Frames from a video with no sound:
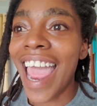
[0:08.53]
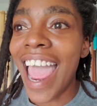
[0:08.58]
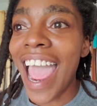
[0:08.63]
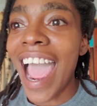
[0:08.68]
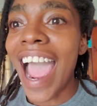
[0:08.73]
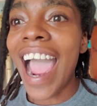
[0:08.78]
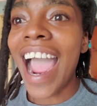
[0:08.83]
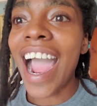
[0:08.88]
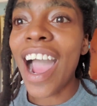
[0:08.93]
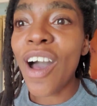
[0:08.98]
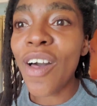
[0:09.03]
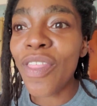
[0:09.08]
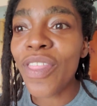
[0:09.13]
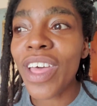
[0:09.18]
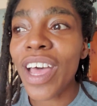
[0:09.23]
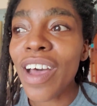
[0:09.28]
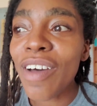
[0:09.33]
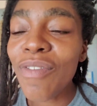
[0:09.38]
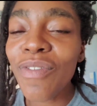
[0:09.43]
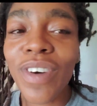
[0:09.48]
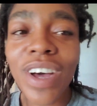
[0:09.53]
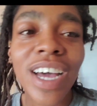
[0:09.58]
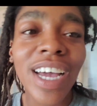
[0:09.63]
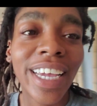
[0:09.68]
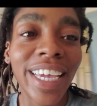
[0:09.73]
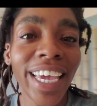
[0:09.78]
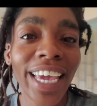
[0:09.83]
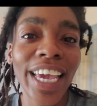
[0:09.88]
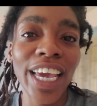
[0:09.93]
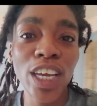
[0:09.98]
How the fuck
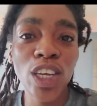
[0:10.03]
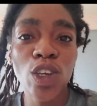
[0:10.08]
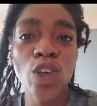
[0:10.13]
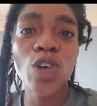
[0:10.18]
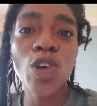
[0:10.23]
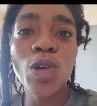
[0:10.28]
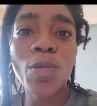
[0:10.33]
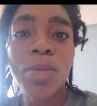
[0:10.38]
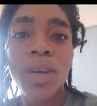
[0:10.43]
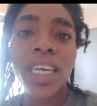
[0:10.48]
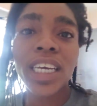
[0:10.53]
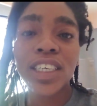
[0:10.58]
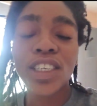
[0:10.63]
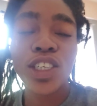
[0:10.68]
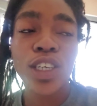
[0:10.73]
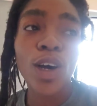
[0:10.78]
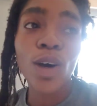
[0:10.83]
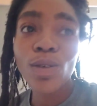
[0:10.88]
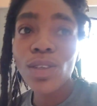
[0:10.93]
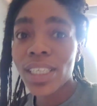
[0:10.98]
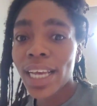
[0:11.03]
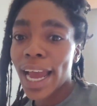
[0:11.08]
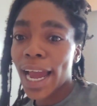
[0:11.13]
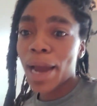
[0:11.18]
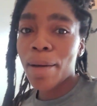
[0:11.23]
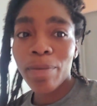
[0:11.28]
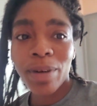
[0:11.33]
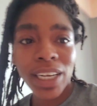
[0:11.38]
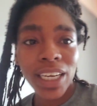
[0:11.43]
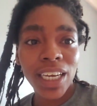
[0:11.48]
can you be so
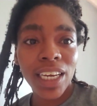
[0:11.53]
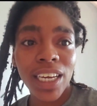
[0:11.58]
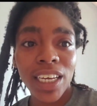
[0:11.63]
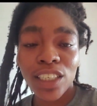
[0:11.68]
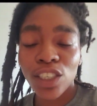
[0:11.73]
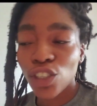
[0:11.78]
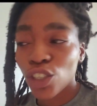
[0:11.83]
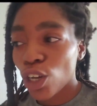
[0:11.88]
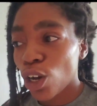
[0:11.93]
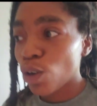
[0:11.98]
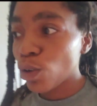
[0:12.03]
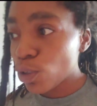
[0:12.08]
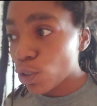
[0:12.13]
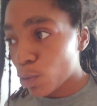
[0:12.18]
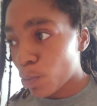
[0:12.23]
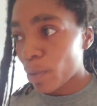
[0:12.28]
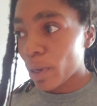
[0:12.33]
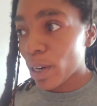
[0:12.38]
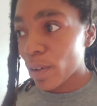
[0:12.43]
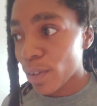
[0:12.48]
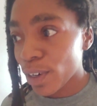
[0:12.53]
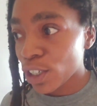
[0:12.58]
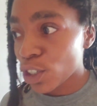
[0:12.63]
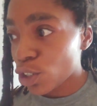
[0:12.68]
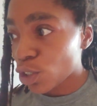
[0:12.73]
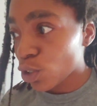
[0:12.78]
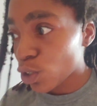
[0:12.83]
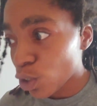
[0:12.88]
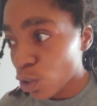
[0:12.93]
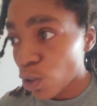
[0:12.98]
tapped in, so
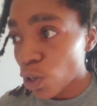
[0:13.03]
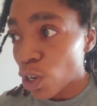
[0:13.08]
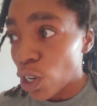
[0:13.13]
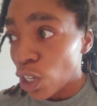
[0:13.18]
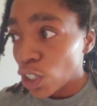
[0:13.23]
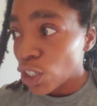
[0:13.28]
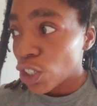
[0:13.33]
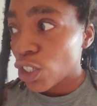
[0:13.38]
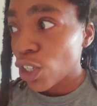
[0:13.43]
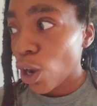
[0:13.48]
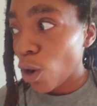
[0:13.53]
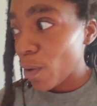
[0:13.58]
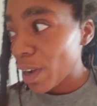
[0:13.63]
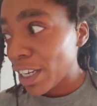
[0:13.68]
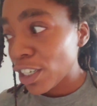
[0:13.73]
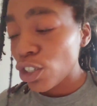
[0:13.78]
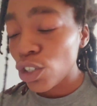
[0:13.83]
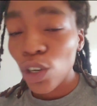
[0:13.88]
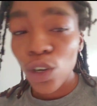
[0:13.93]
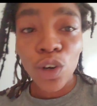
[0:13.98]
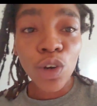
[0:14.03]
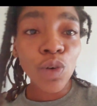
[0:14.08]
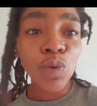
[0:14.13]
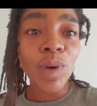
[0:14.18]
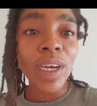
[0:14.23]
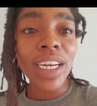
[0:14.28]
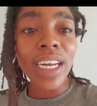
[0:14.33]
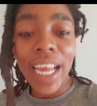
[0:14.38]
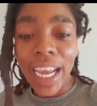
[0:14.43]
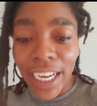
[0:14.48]
spiritual, so in tune
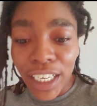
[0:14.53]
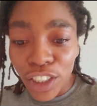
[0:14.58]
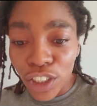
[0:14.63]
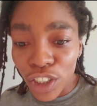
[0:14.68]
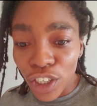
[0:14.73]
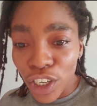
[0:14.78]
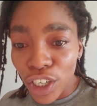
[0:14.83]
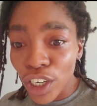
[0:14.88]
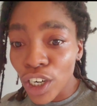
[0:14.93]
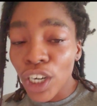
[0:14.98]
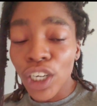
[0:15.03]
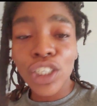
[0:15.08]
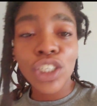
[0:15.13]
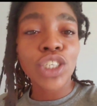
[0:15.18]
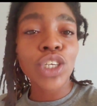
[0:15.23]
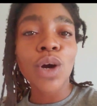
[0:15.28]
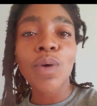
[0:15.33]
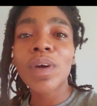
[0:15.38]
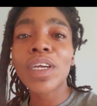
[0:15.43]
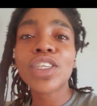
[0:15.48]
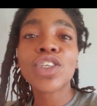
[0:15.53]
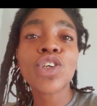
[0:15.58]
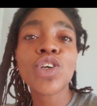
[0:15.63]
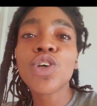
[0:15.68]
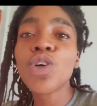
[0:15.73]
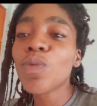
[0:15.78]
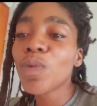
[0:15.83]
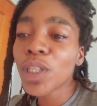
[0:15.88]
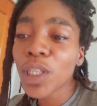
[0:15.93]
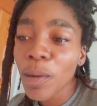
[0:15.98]
with nature, so in
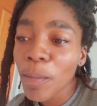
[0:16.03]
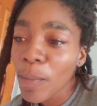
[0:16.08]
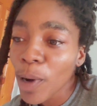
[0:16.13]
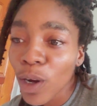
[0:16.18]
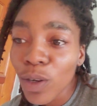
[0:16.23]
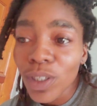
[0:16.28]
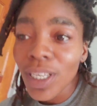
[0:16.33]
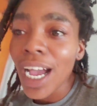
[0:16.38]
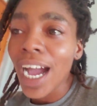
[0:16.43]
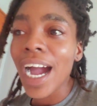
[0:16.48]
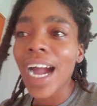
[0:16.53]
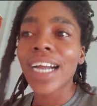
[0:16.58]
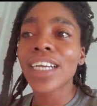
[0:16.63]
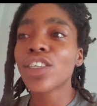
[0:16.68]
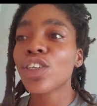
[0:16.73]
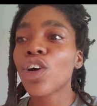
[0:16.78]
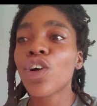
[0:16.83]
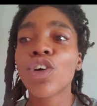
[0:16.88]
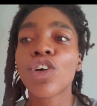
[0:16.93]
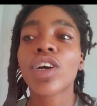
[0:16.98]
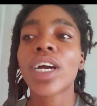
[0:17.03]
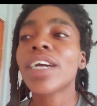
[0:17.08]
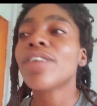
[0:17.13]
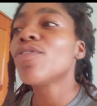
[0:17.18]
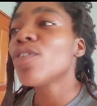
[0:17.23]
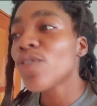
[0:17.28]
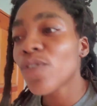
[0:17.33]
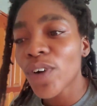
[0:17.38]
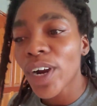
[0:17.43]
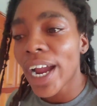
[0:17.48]
tune with the Most High, so
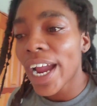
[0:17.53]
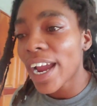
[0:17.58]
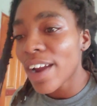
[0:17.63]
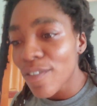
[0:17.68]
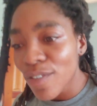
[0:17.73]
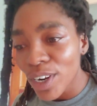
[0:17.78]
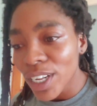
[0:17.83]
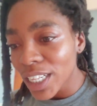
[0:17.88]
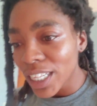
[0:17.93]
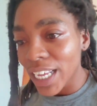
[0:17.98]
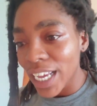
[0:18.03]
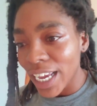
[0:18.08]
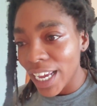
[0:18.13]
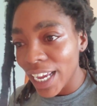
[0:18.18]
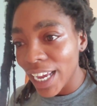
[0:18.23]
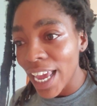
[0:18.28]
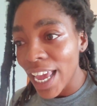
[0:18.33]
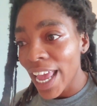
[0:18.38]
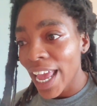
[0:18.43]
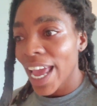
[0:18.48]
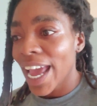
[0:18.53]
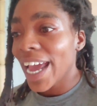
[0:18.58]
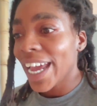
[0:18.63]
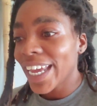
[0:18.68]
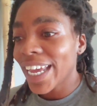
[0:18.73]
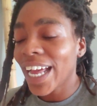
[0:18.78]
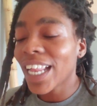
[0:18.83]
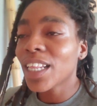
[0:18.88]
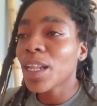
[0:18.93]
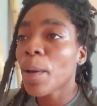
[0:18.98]
grateful for everything, and
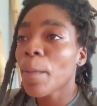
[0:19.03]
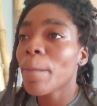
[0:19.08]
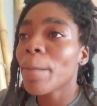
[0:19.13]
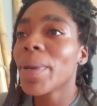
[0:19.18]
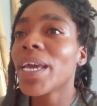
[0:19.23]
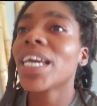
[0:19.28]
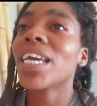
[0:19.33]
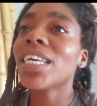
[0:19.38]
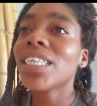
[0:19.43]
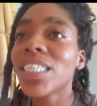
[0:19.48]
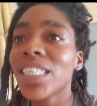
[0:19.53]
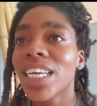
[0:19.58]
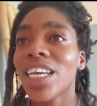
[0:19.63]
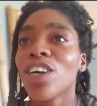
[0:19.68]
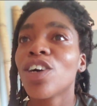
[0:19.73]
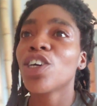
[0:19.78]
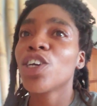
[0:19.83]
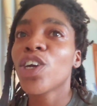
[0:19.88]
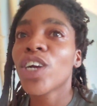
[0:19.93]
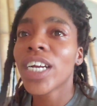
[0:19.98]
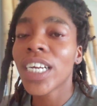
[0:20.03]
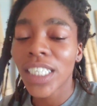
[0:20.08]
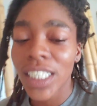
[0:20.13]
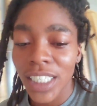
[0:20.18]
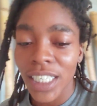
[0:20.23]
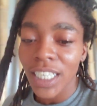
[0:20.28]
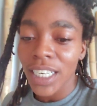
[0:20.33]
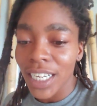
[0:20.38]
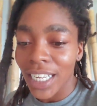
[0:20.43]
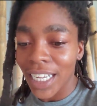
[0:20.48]
yet the biggest thing on your
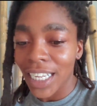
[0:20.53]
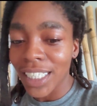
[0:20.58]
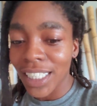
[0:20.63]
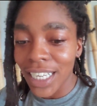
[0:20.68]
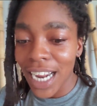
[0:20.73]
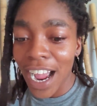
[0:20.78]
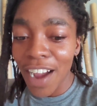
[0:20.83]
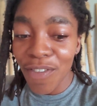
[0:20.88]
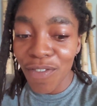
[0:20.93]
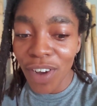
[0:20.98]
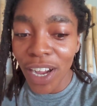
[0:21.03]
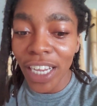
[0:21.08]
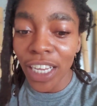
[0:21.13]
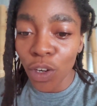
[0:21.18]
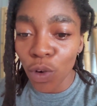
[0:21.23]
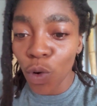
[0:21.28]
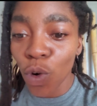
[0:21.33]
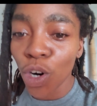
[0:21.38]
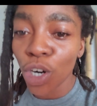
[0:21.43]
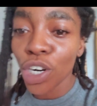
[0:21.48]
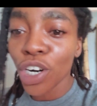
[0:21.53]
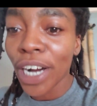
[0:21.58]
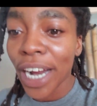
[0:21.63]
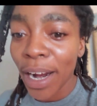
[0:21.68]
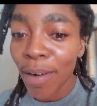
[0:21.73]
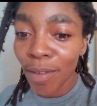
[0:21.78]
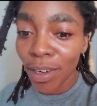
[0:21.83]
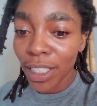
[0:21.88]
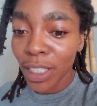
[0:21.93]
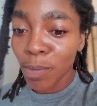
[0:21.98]
agenda is not fucking order
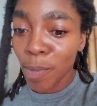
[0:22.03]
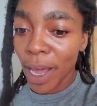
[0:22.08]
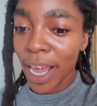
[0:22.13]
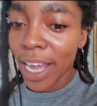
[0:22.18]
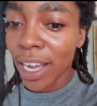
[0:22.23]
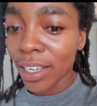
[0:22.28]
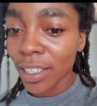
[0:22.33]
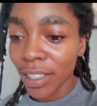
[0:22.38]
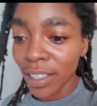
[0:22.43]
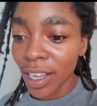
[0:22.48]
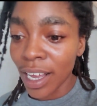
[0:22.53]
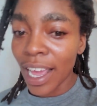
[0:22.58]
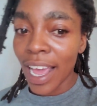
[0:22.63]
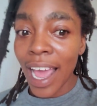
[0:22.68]
and respect?